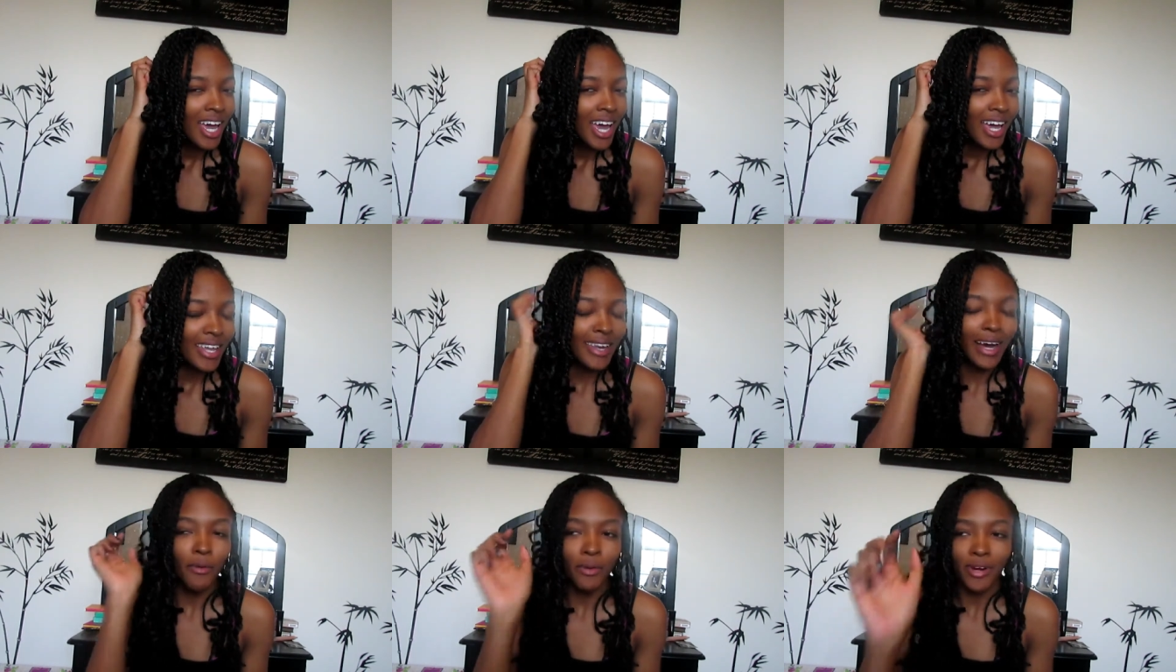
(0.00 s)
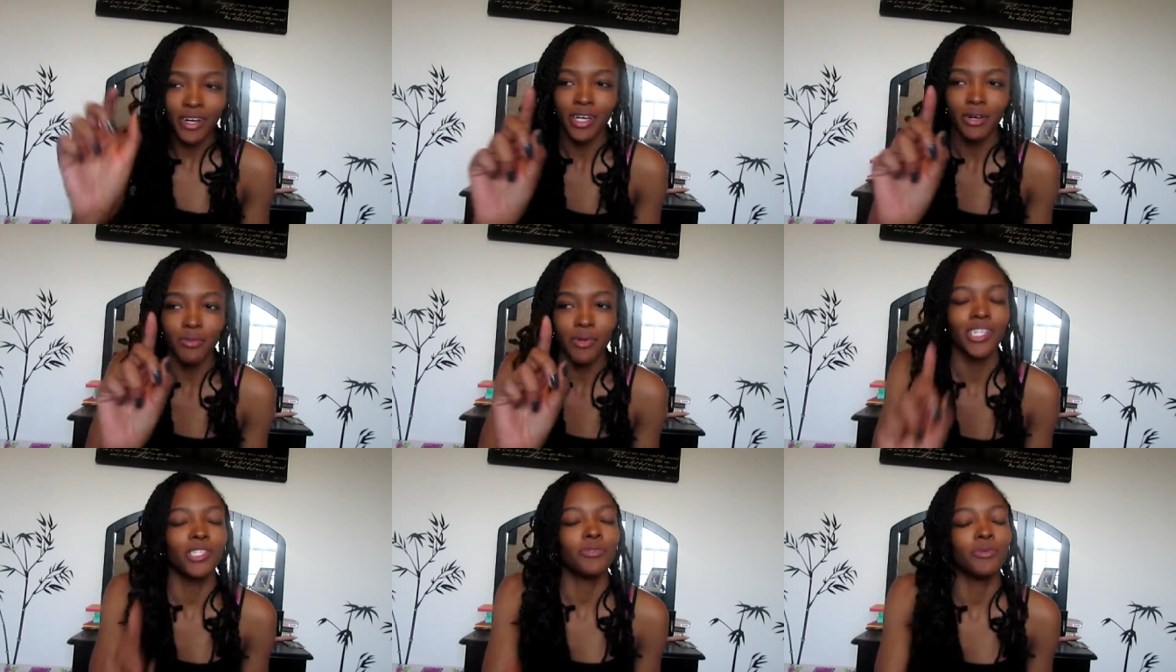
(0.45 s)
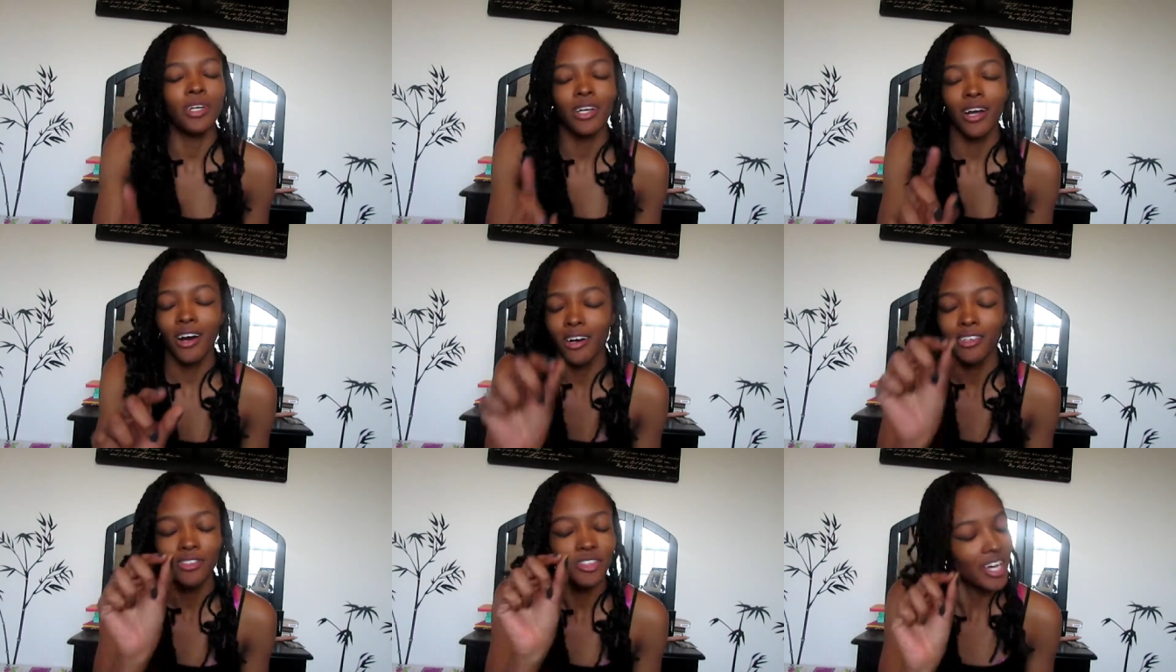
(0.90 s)
and I work in a restaurant,
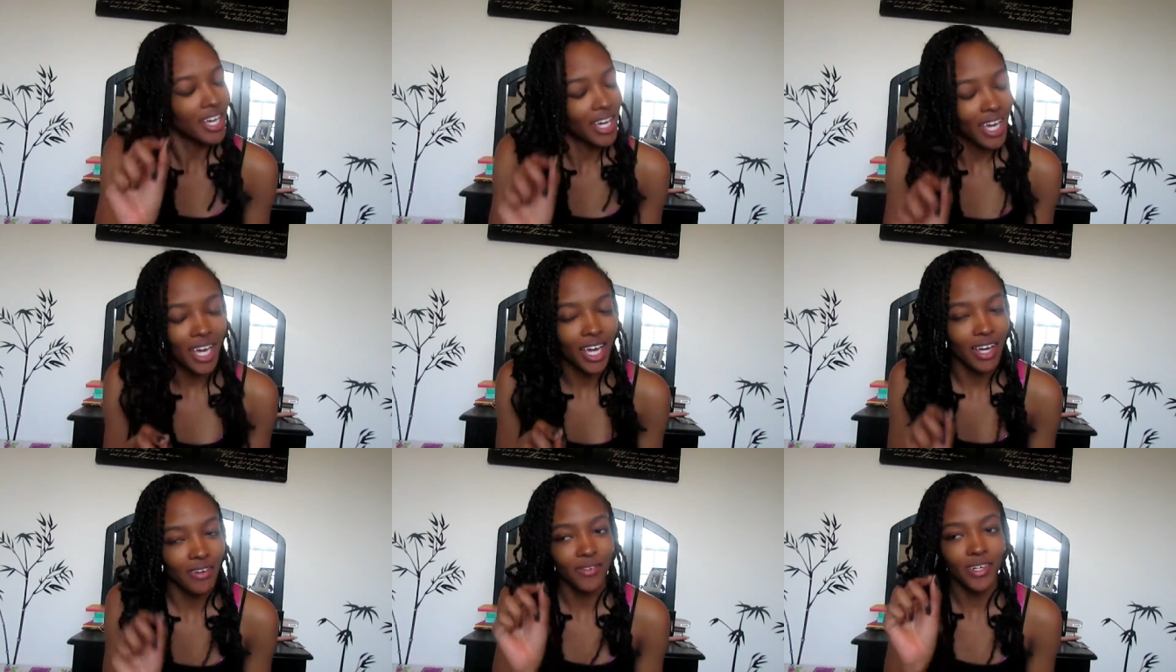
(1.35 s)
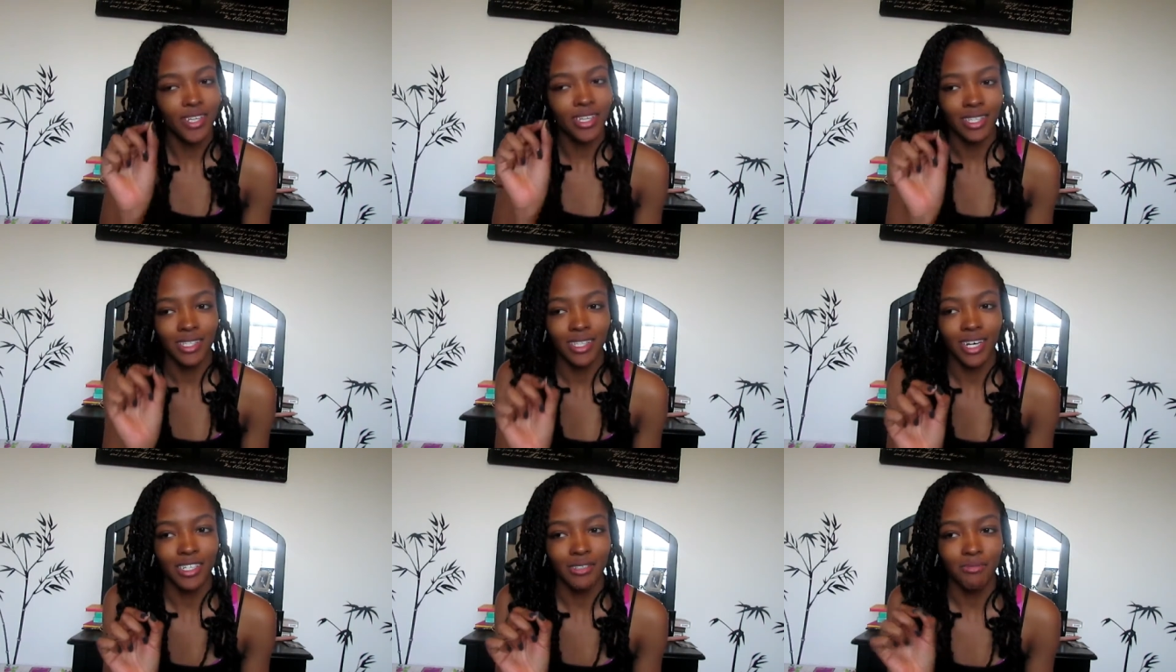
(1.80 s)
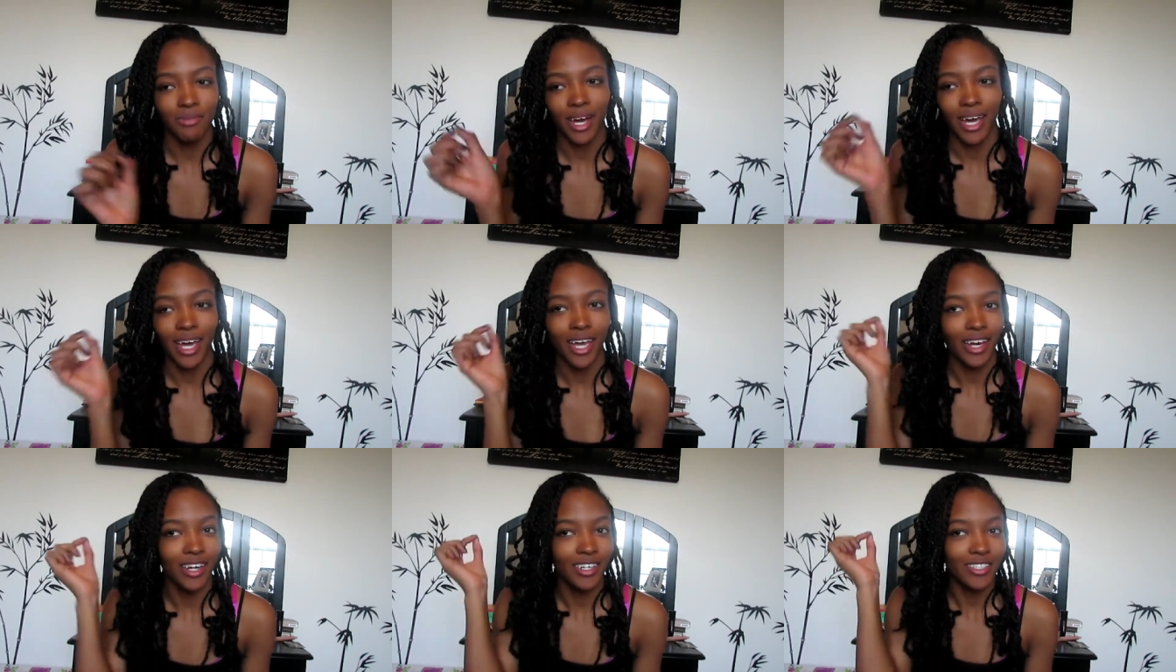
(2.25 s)
y'all, so I can't really touch my
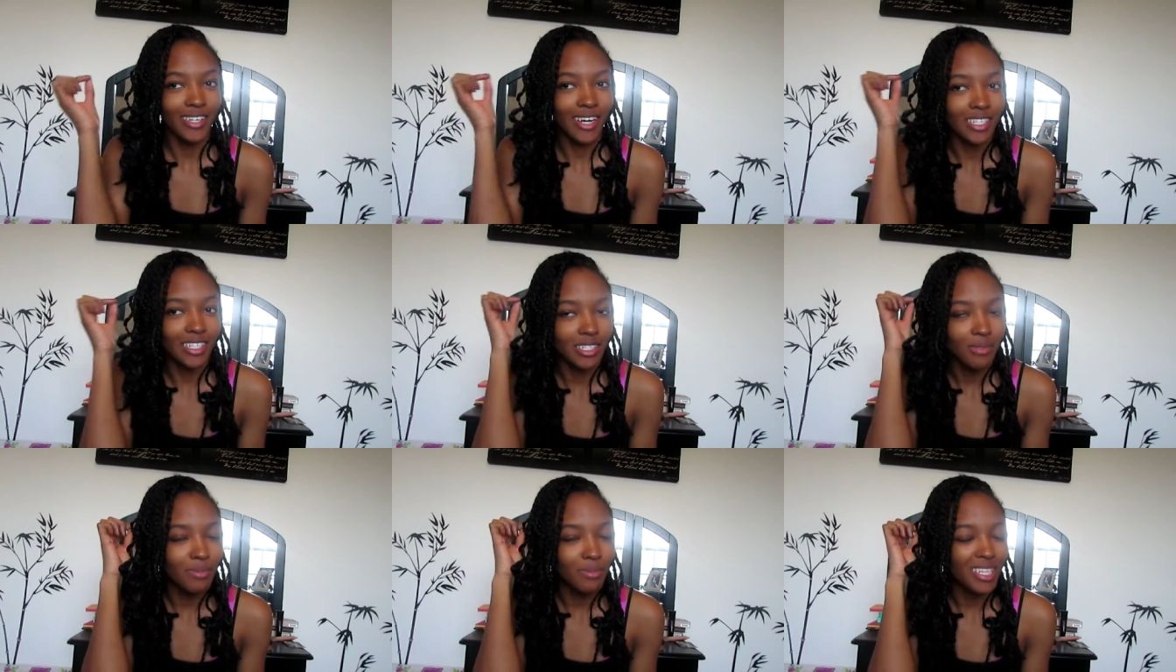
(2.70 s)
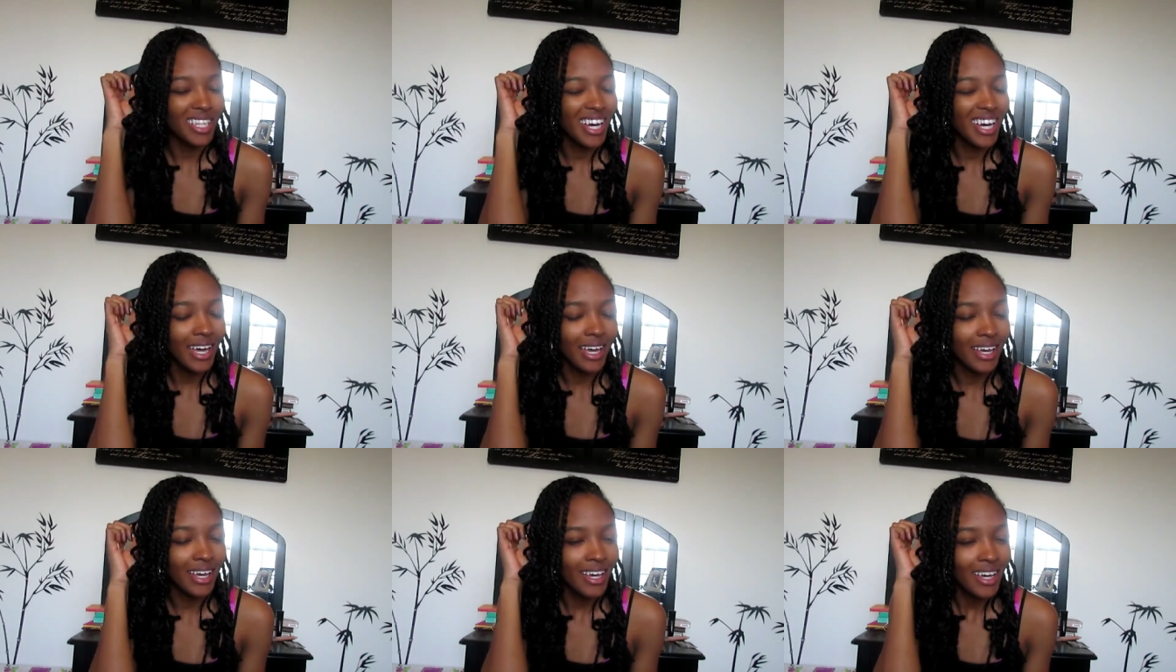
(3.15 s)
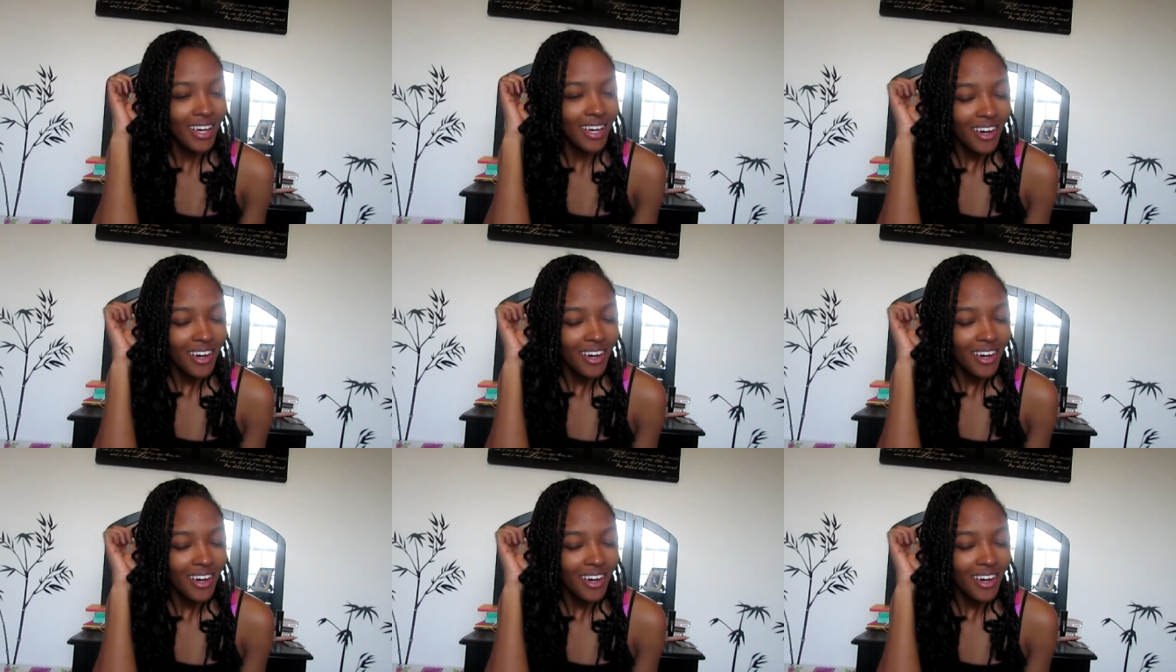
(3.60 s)
hair, so I just be like,